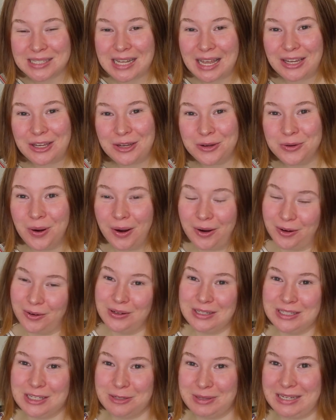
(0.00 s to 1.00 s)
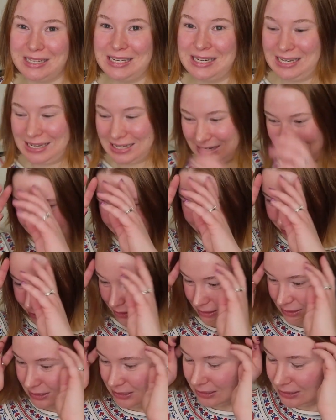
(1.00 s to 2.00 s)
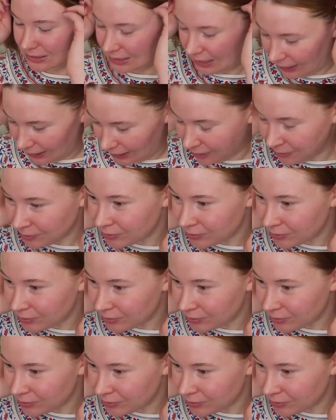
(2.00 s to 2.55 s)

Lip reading: that you are going to be needing for today